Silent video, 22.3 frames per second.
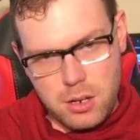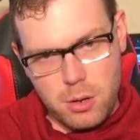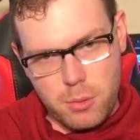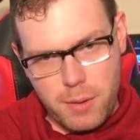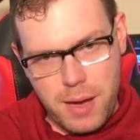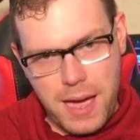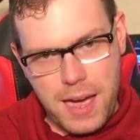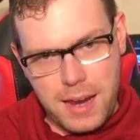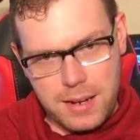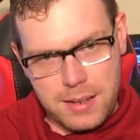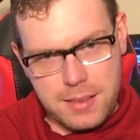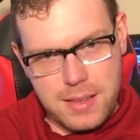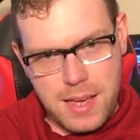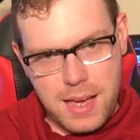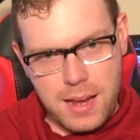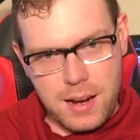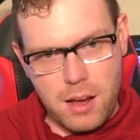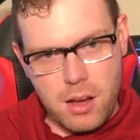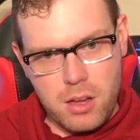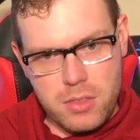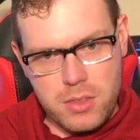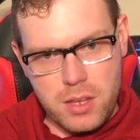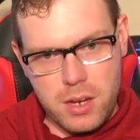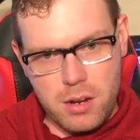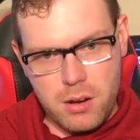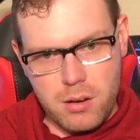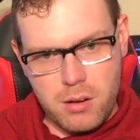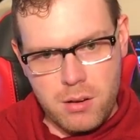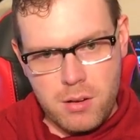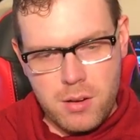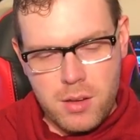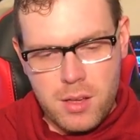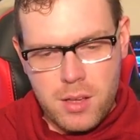added that on
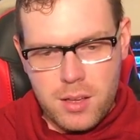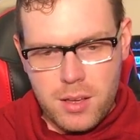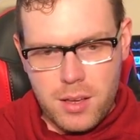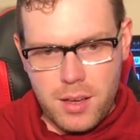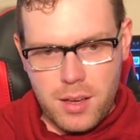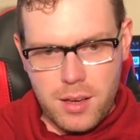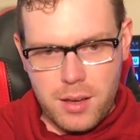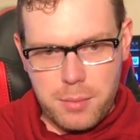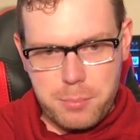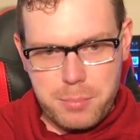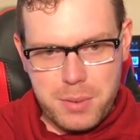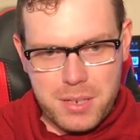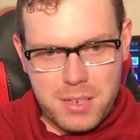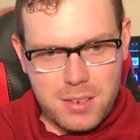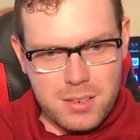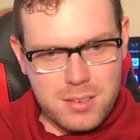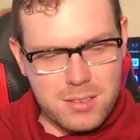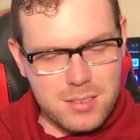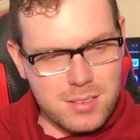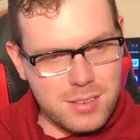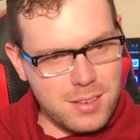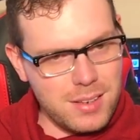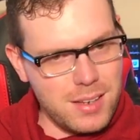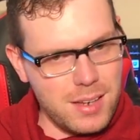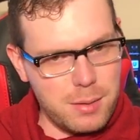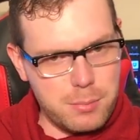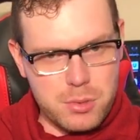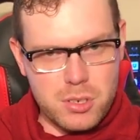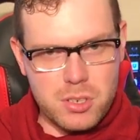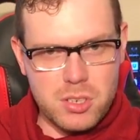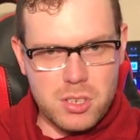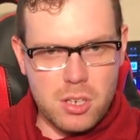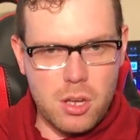there, because I'm
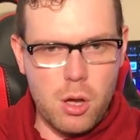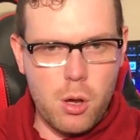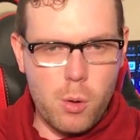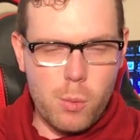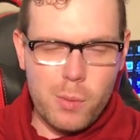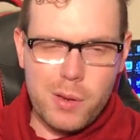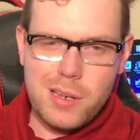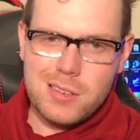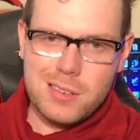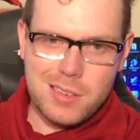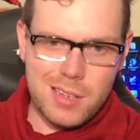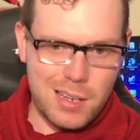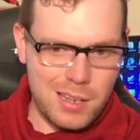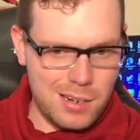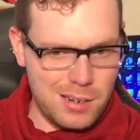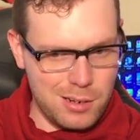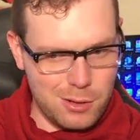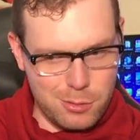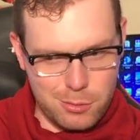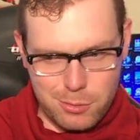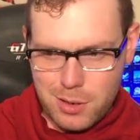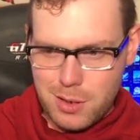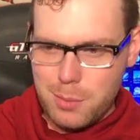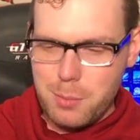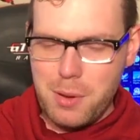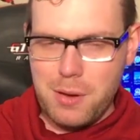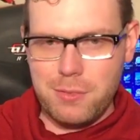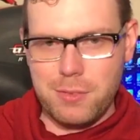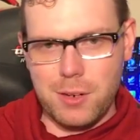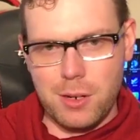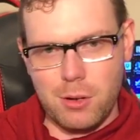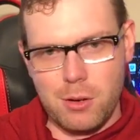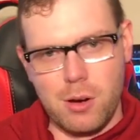just always kind of running my
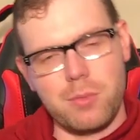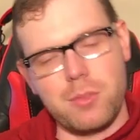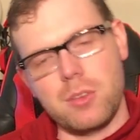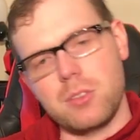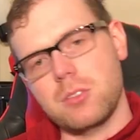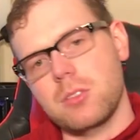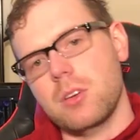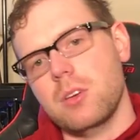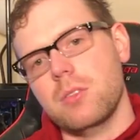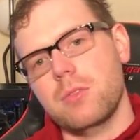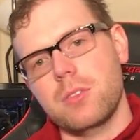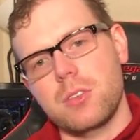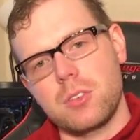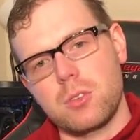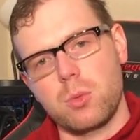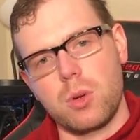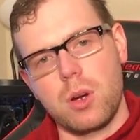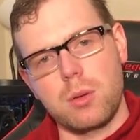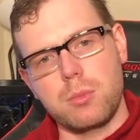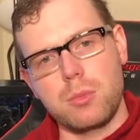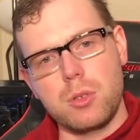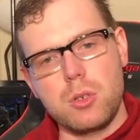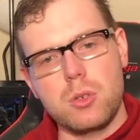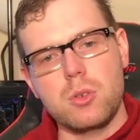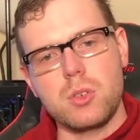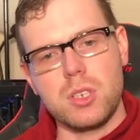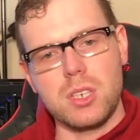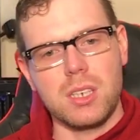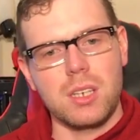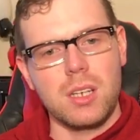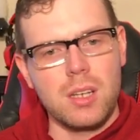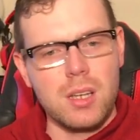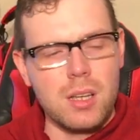finger off the surface when I'm
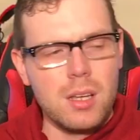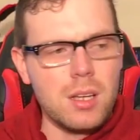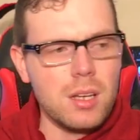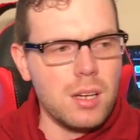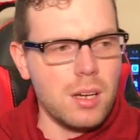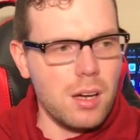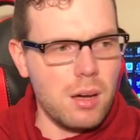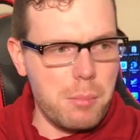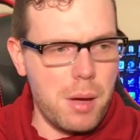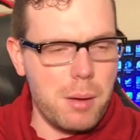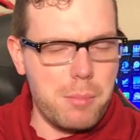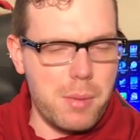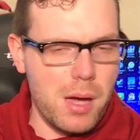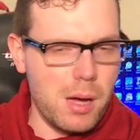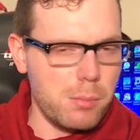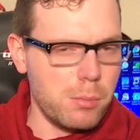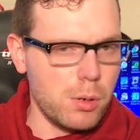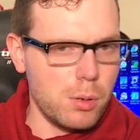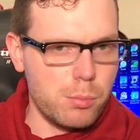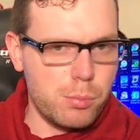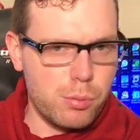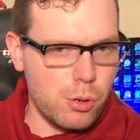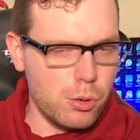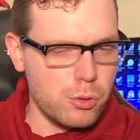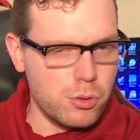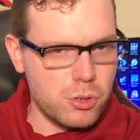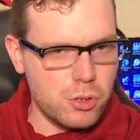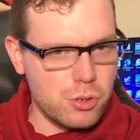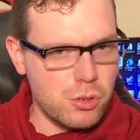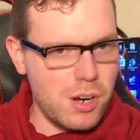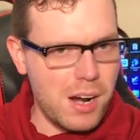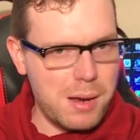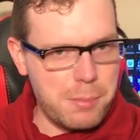using my MacBook Pro's
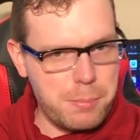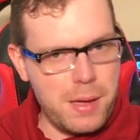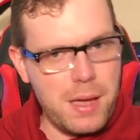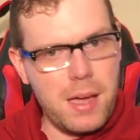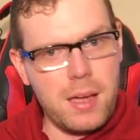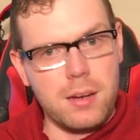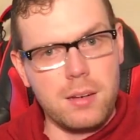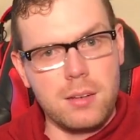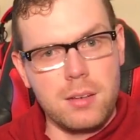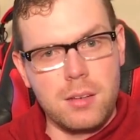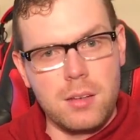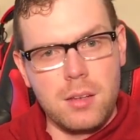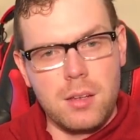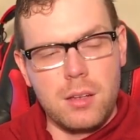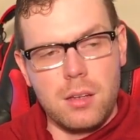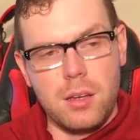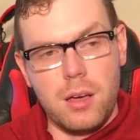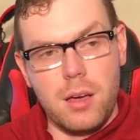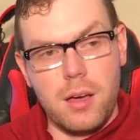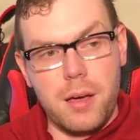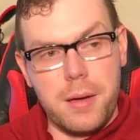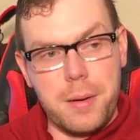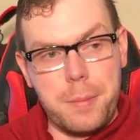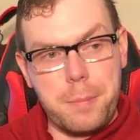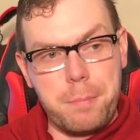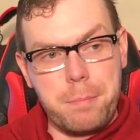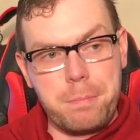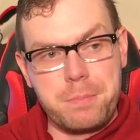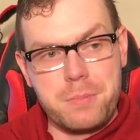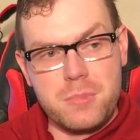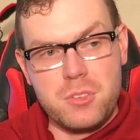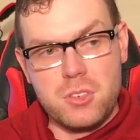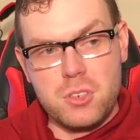trackpad.
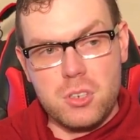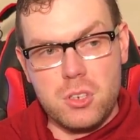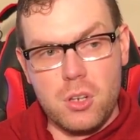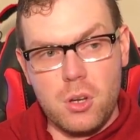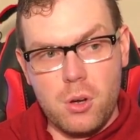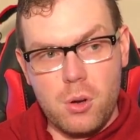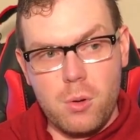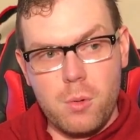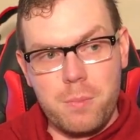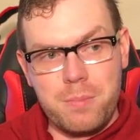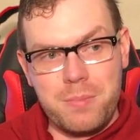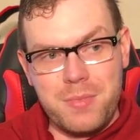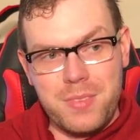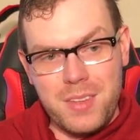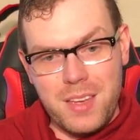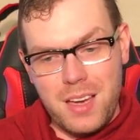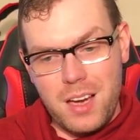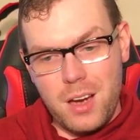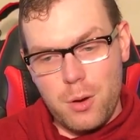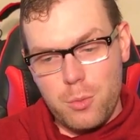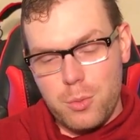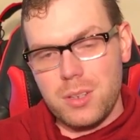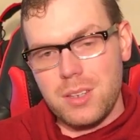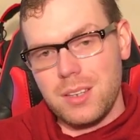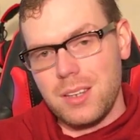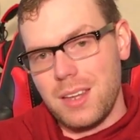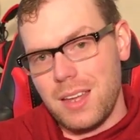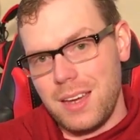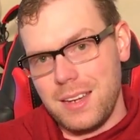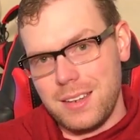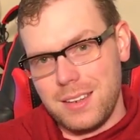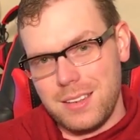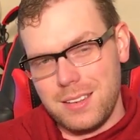So I really
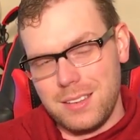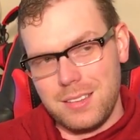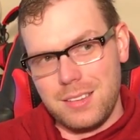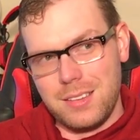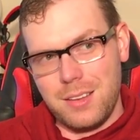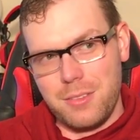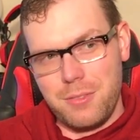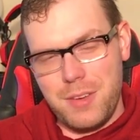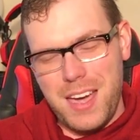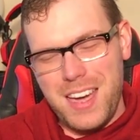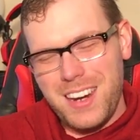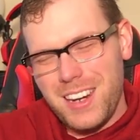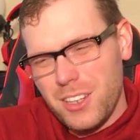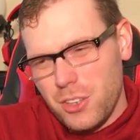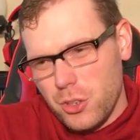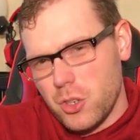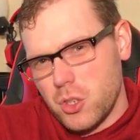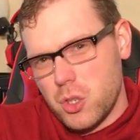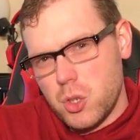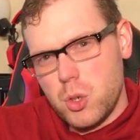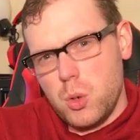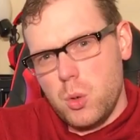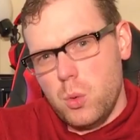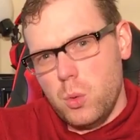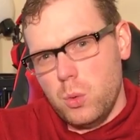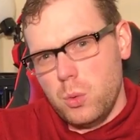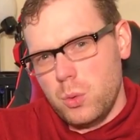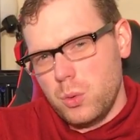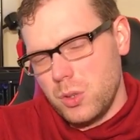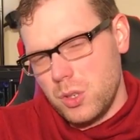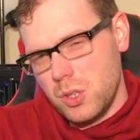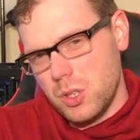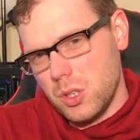like and it looks cool.
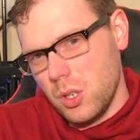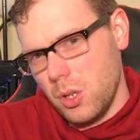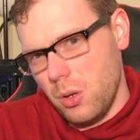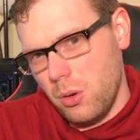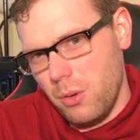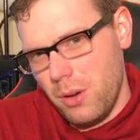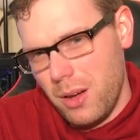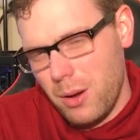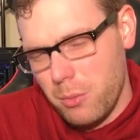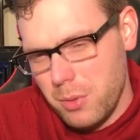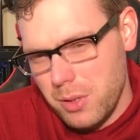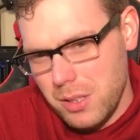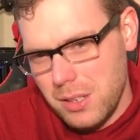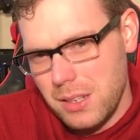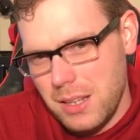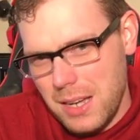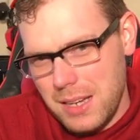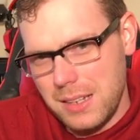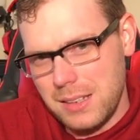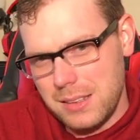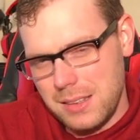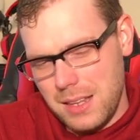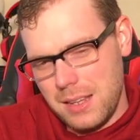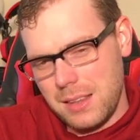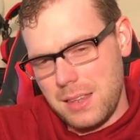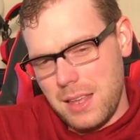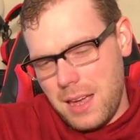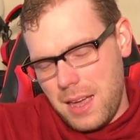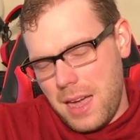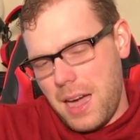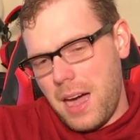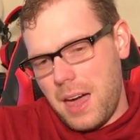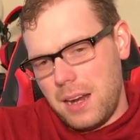So I really like that
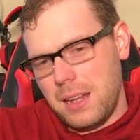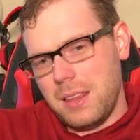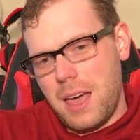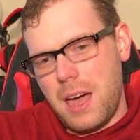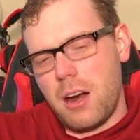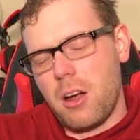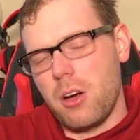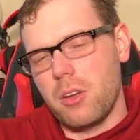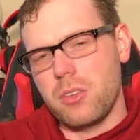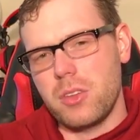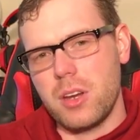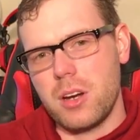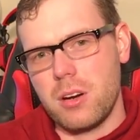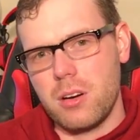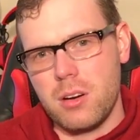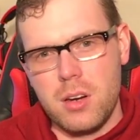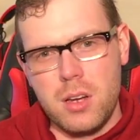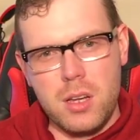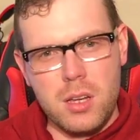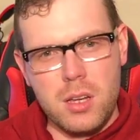they added that on there.